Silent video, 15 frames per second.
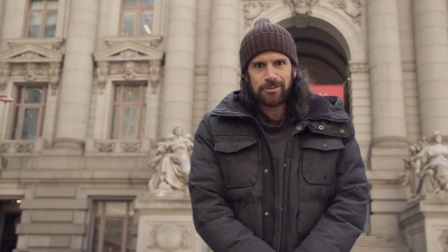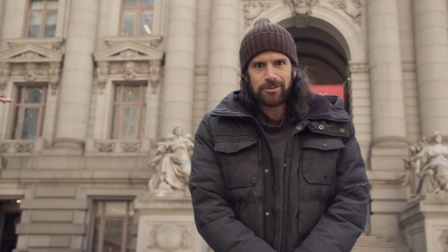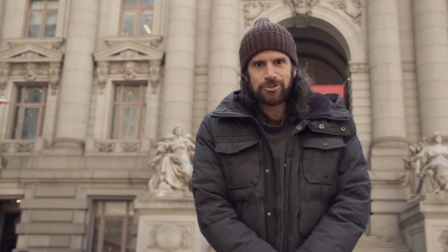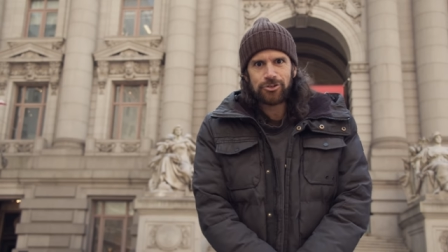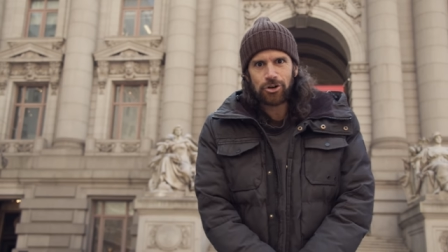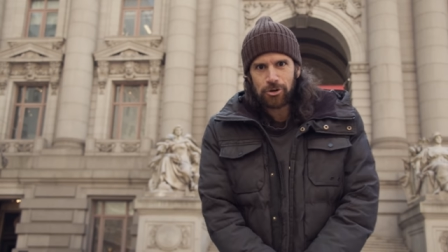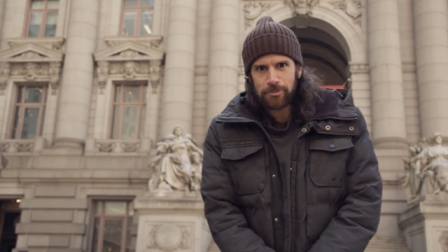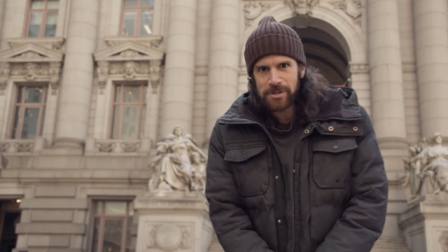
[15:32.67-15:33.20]
the
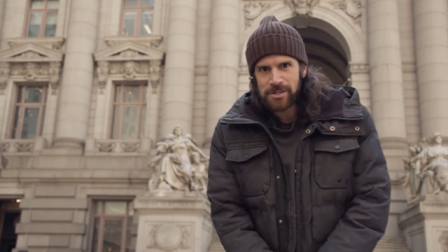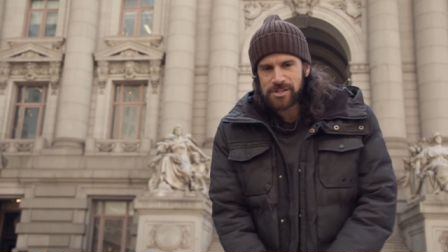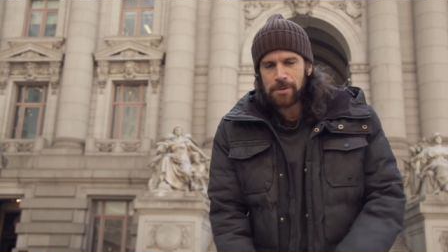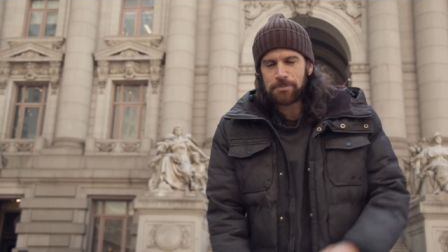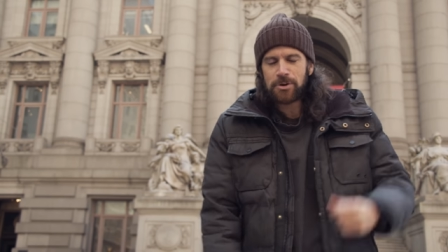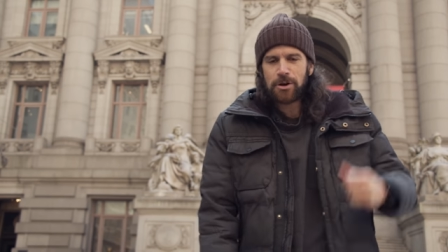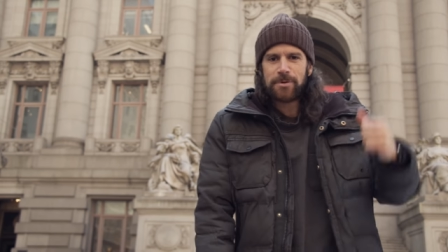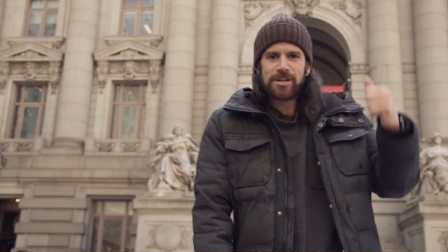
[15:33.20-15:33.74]
Germans
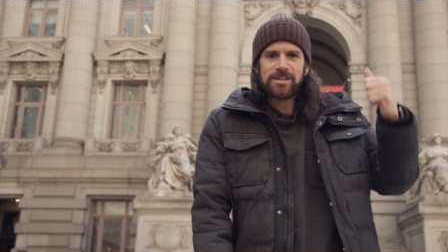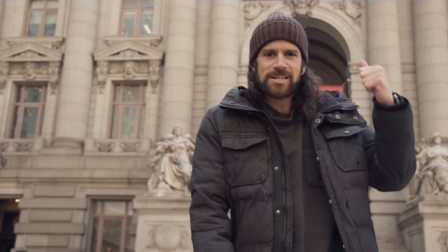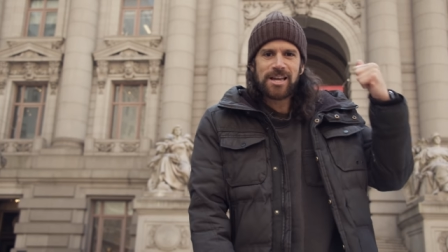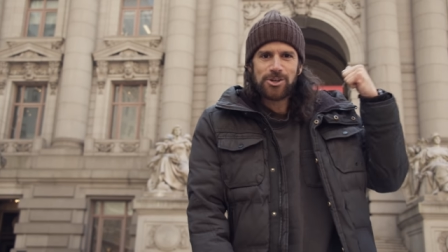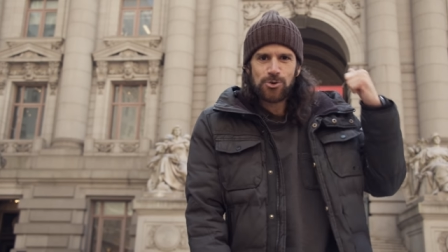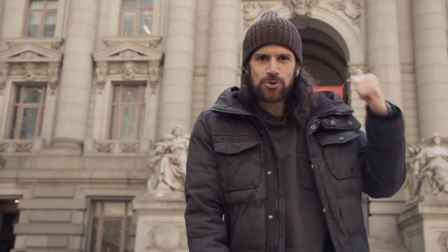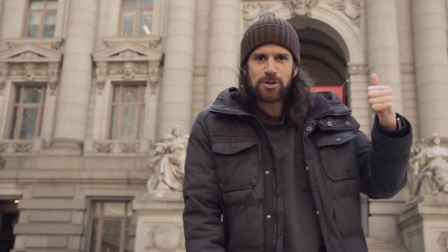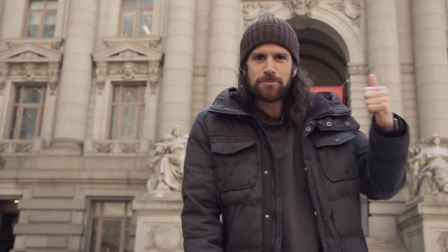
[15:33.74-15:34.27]
up there because that
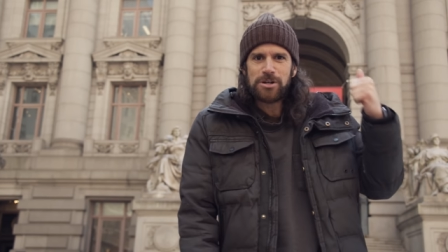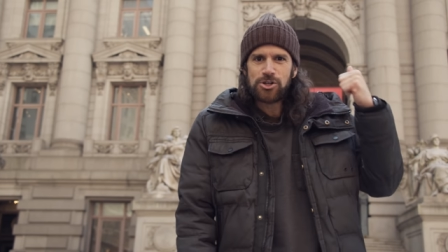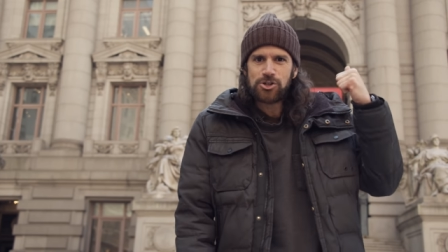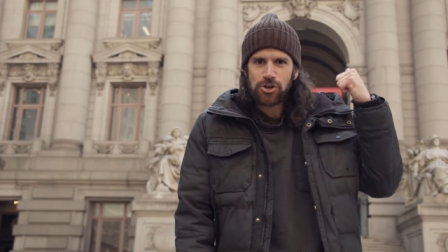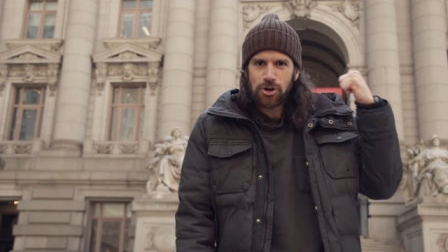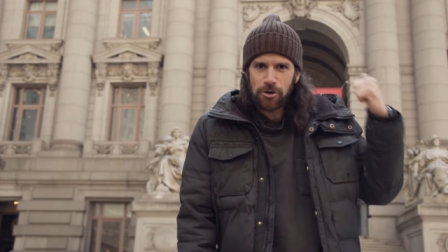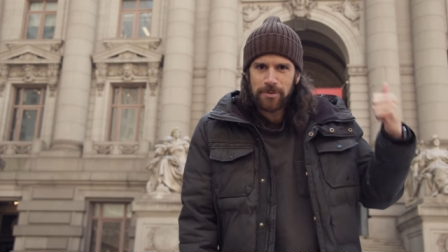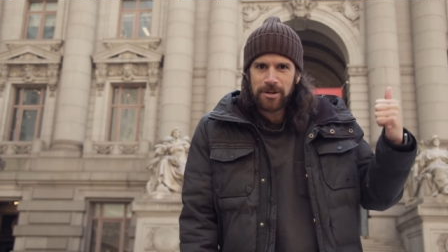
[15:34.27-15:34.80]
used to be
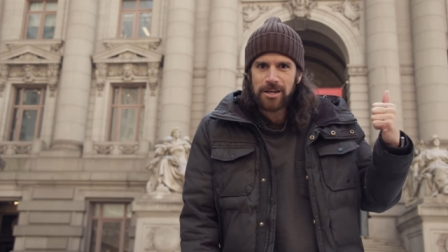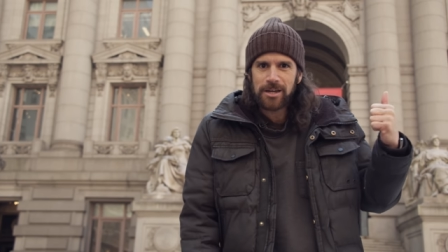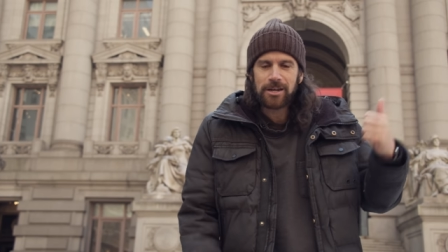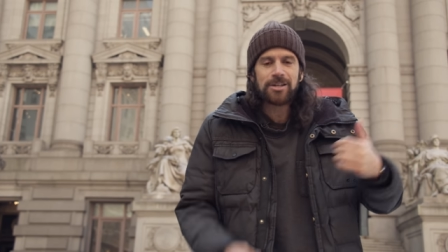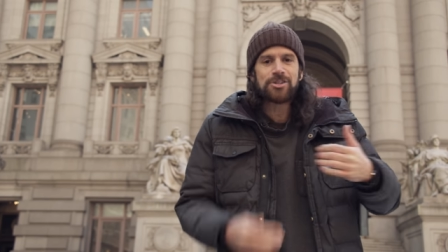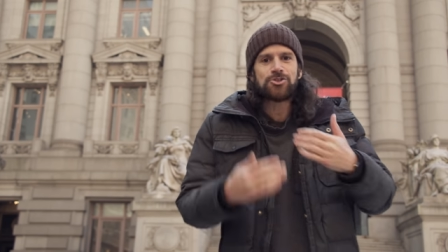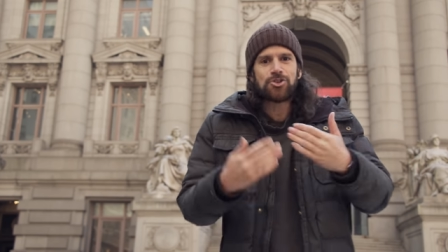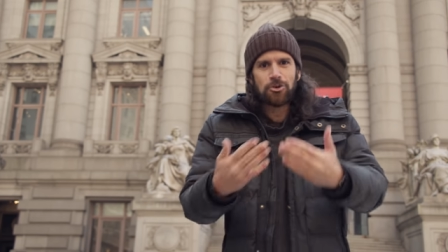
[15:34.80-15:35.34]
Germany,
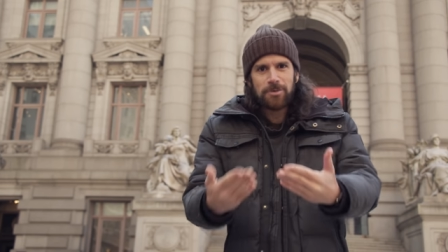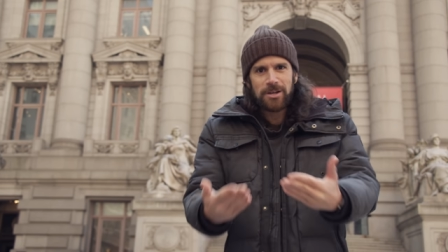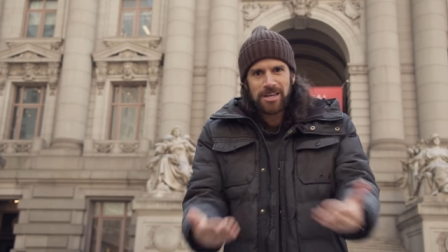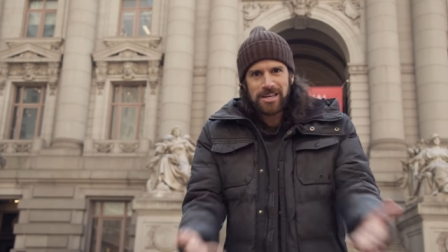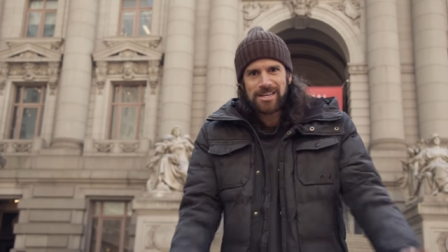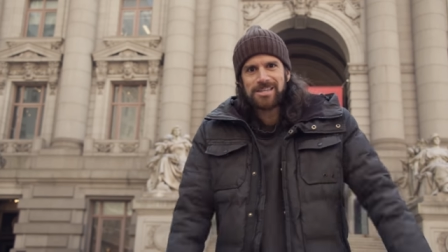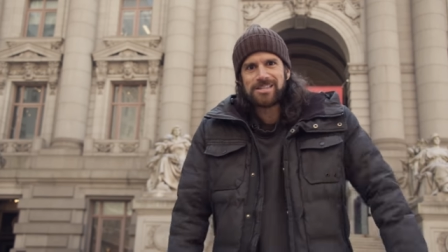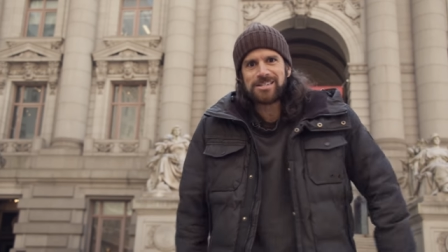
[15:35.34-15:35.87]
because Germany
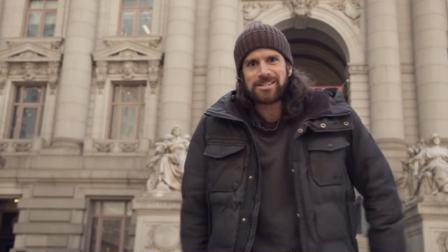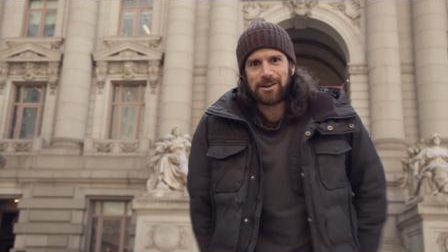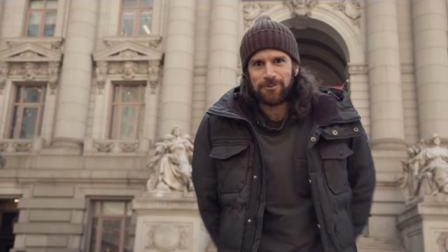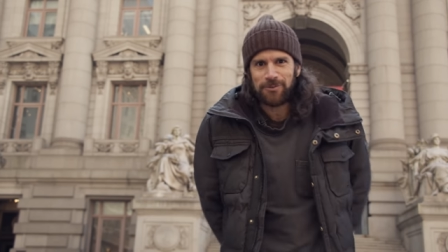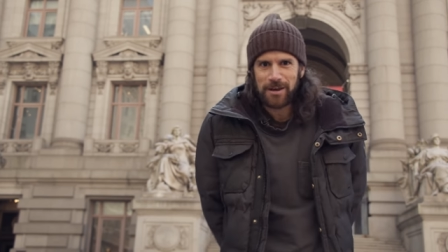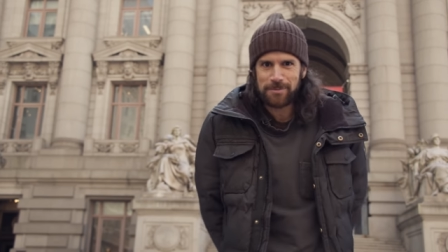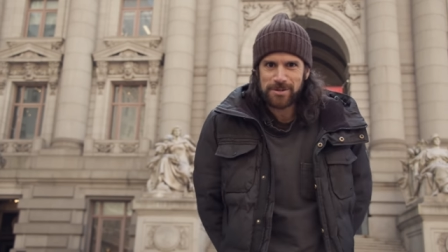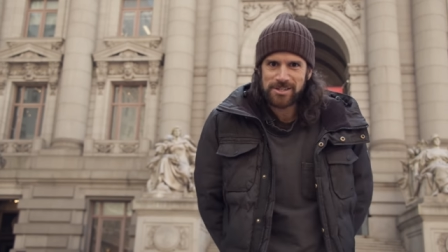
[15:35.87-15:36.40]
is a
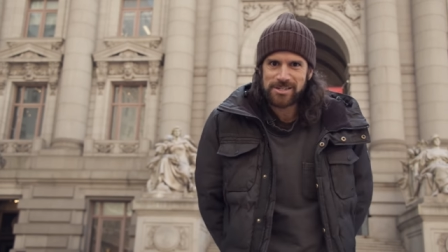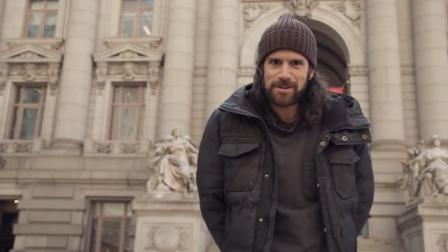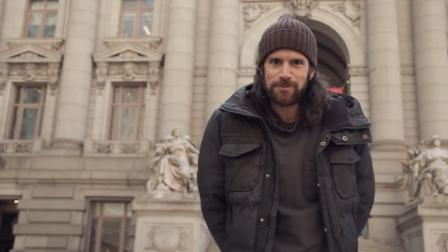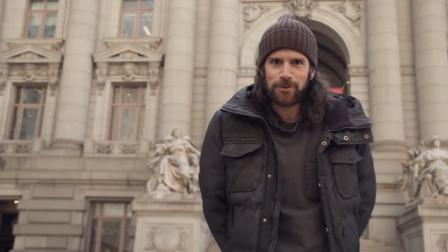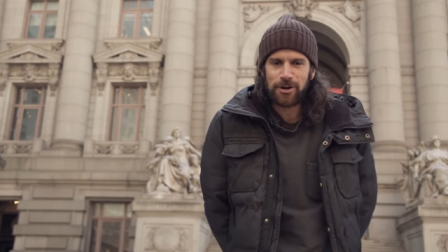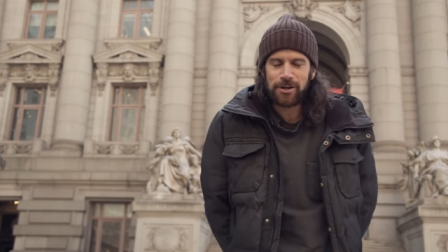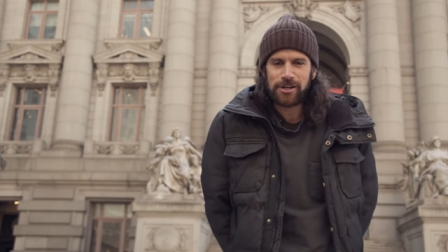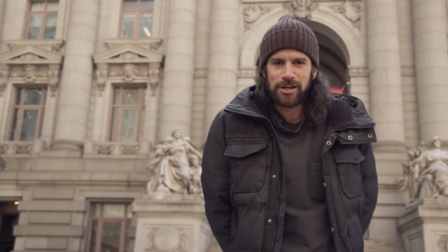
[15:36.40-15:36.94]
famous
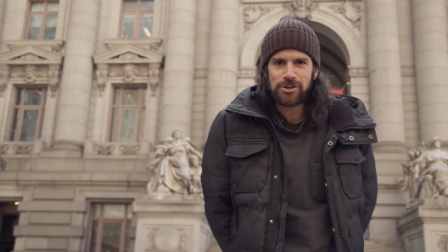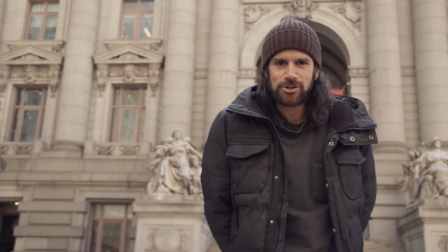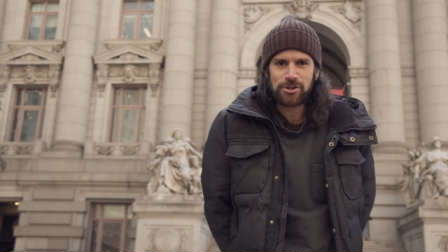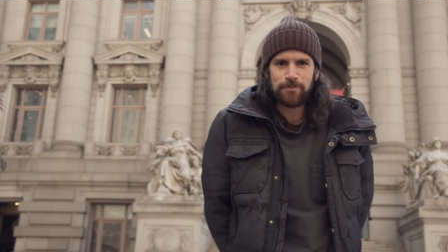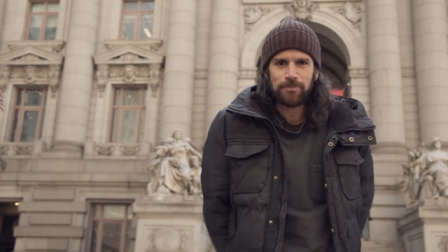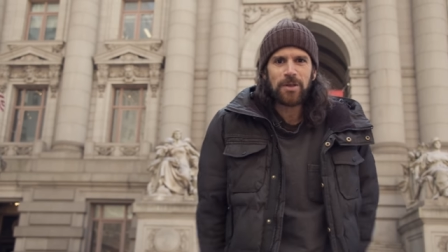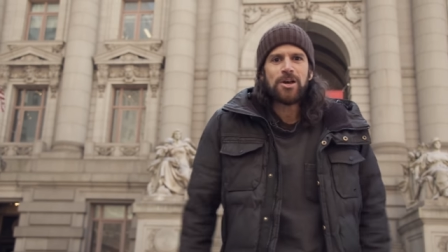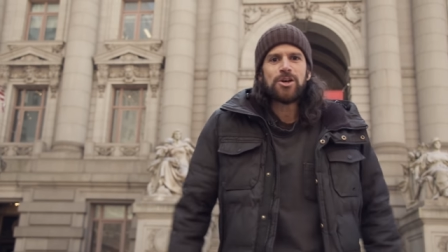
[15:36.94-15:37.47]
seafaring
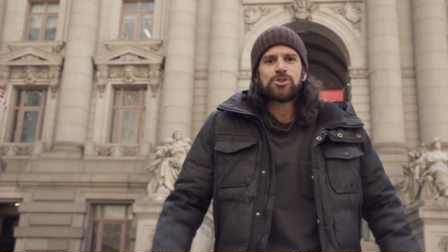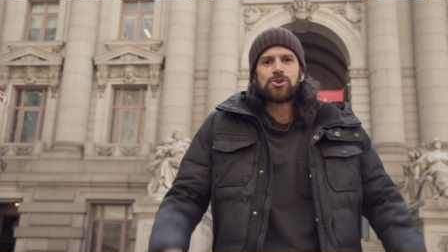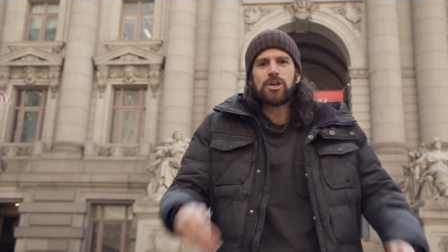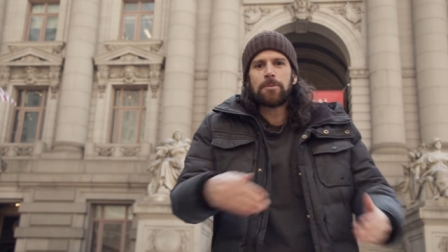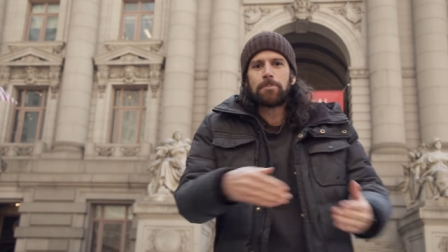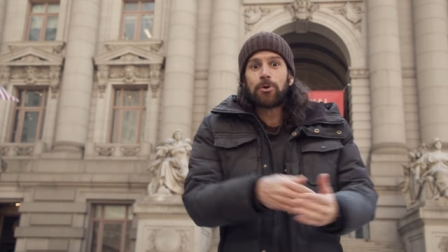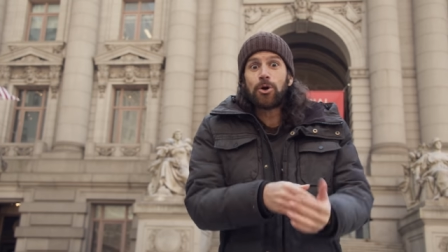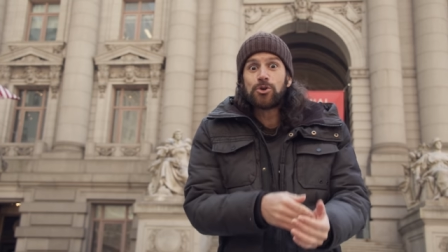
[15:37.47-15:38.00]
nation. So they
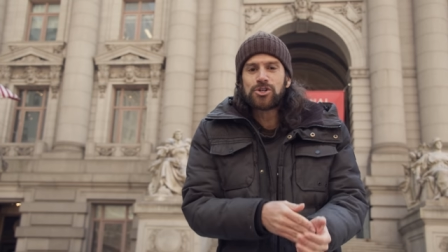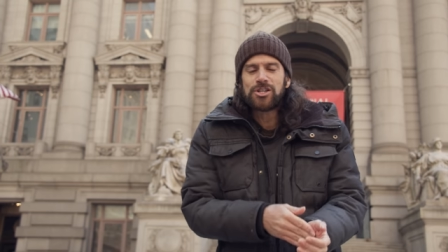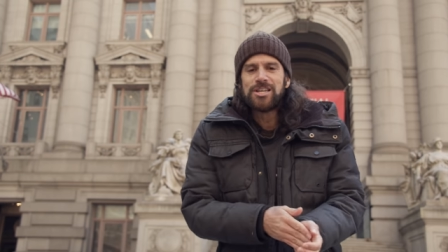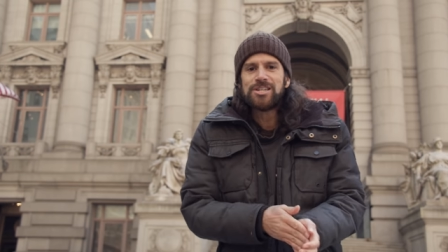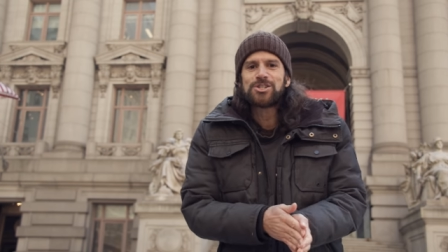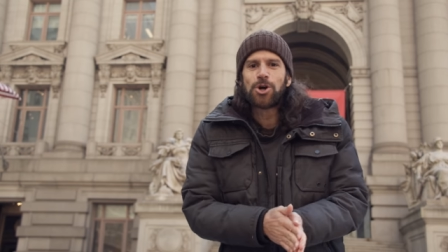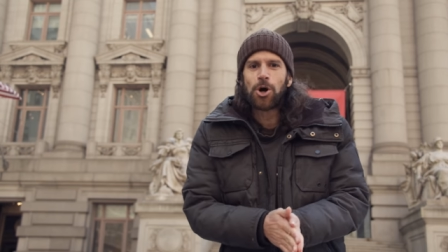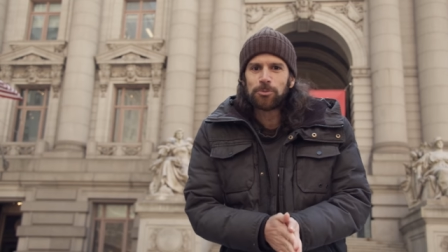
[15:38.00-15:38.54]
approached
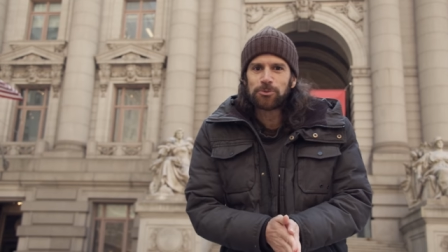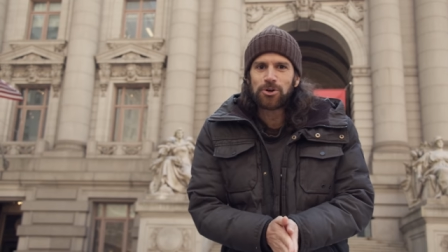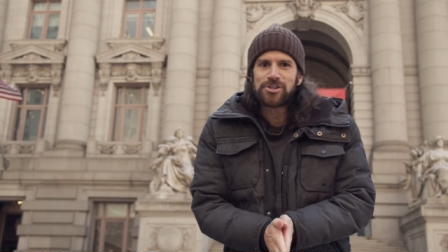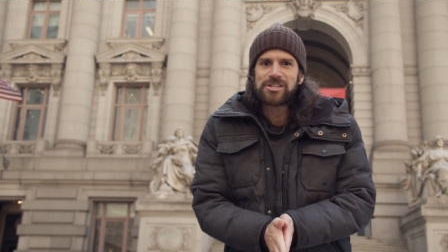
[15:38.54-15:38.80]
the sculptor.